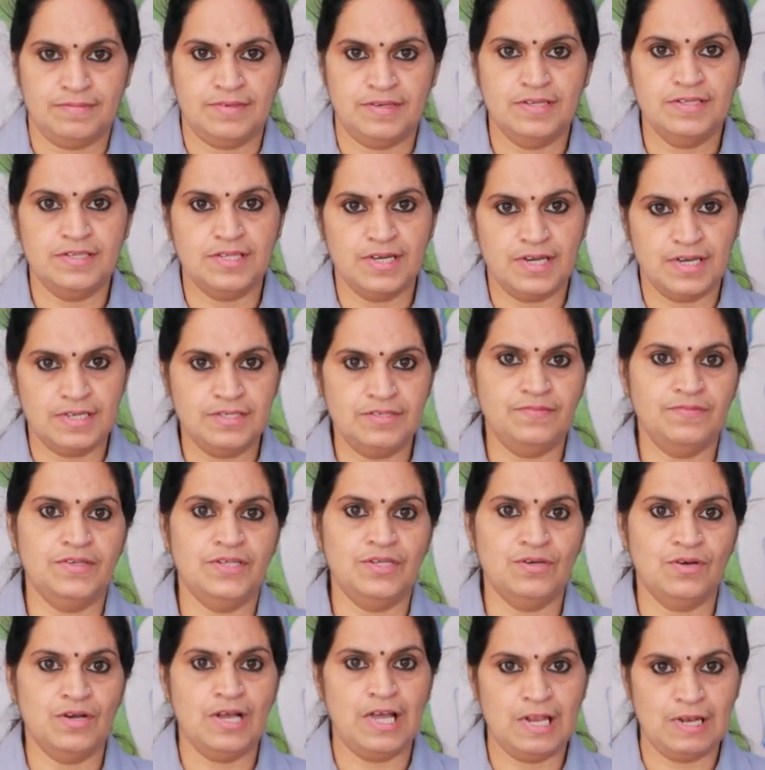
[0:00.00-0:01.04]
In that
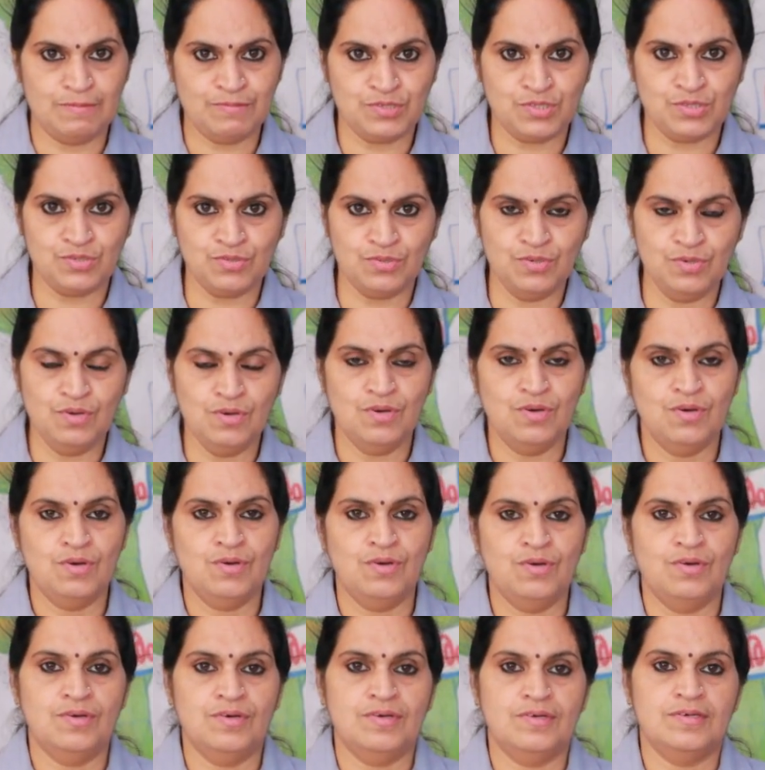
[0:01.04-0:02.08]
window helps to
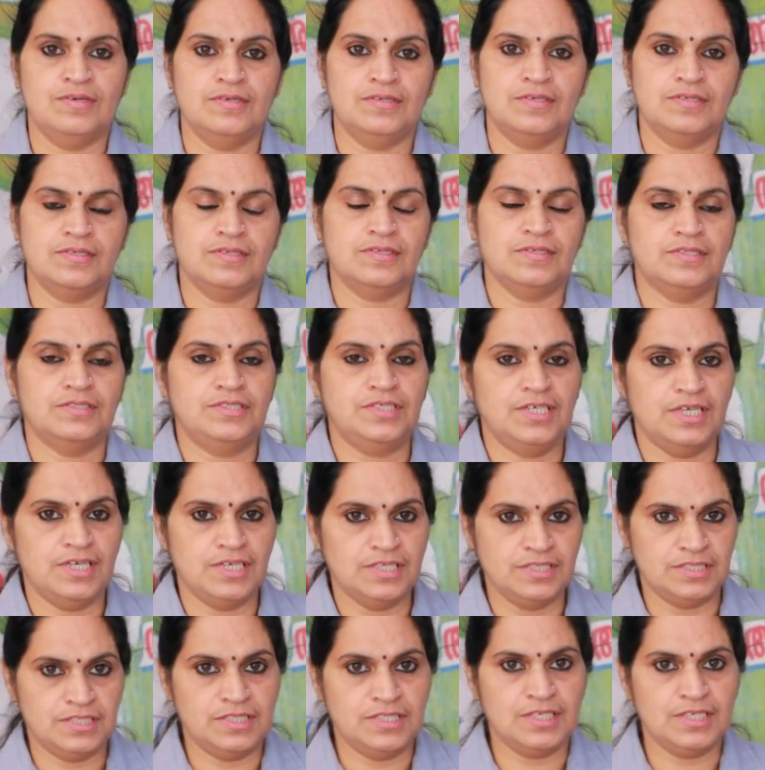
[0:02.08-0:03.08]
change